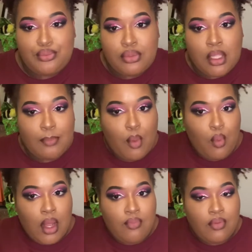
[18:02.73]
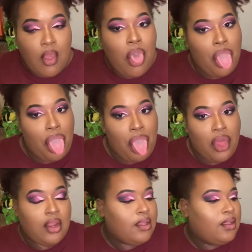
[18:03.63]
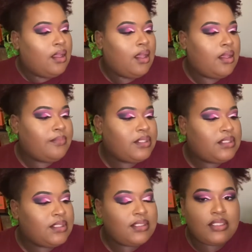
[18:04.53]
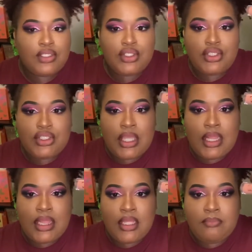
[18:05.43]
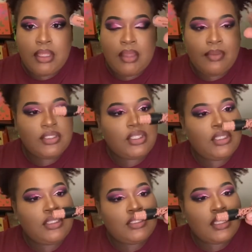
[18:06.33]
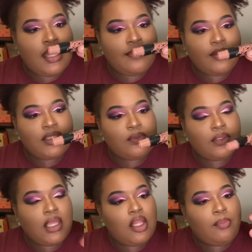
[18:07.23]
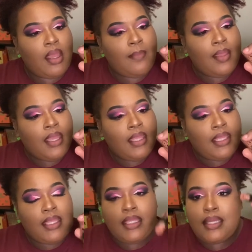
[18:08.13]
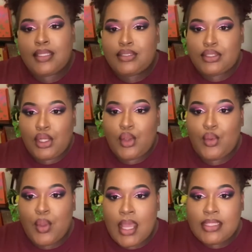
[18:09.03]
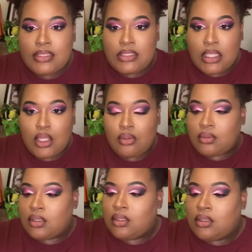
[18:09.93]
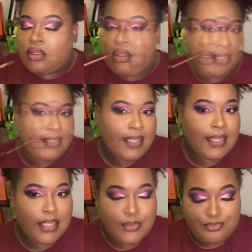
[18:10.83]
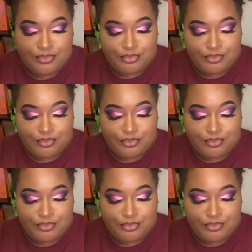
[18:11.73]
lip or whatever. This is Shayla, Makeup by Shayla's collaboration with ColourPop in Slow Down. I think I like it.